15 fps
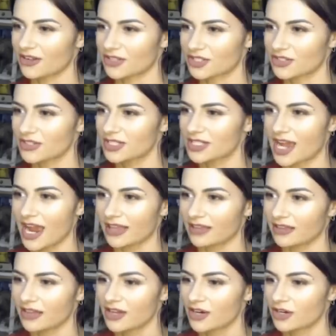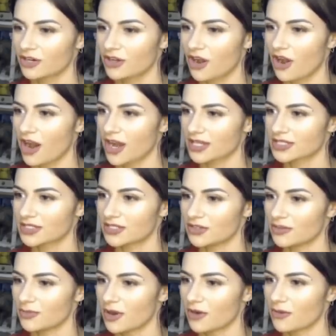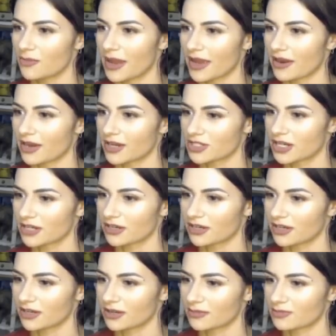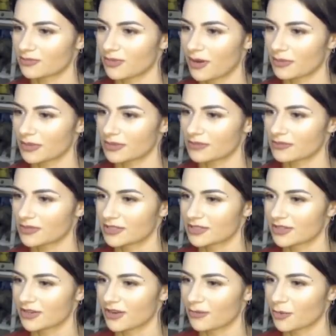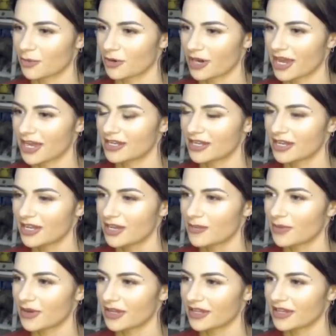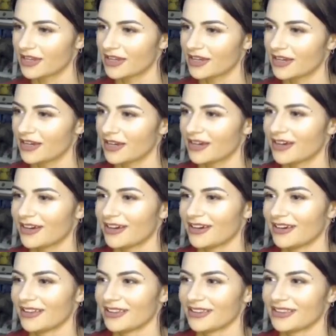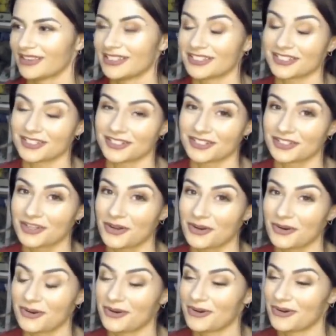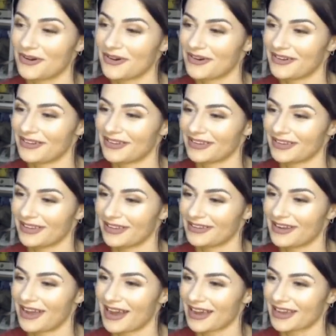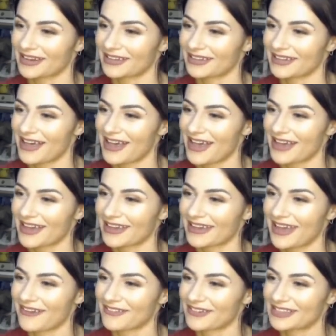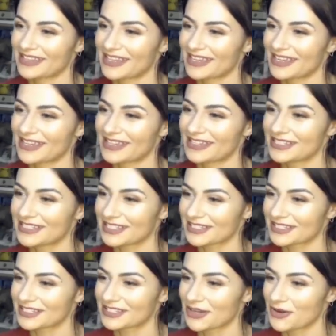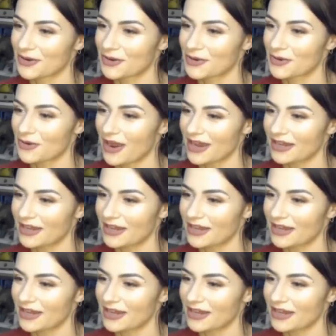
Oh, Cersei, I her costume. Oh my gosh, I don't I probably is more head. But this looks cool. Not gonna lie, everything in this looks so cool.